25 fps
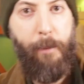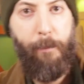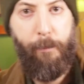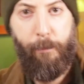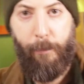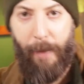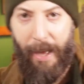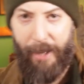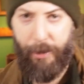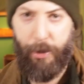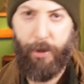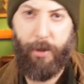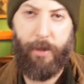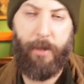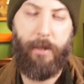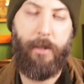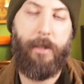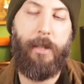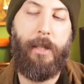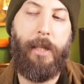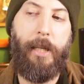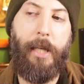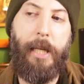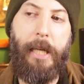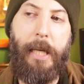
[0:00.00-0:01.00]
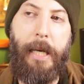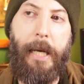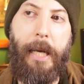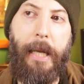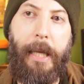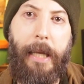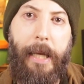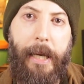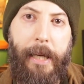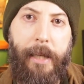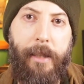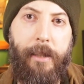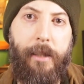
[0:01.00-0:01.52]
mentioned in
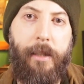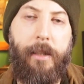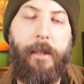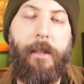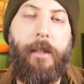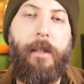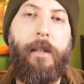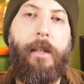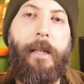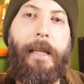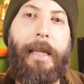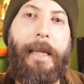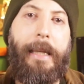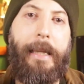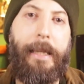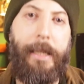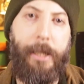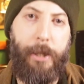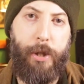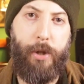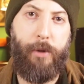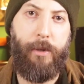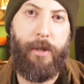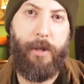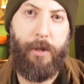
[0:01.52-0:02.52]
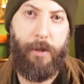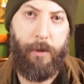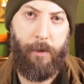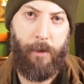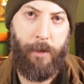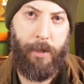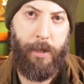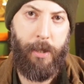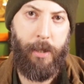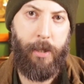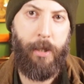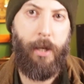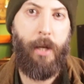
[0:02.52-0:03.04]
later literary
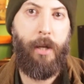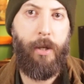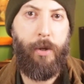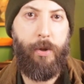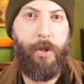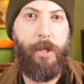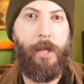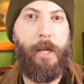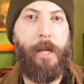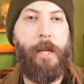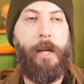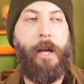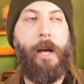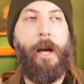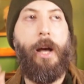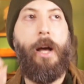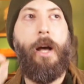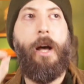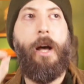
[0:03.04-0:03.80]
sources. You see,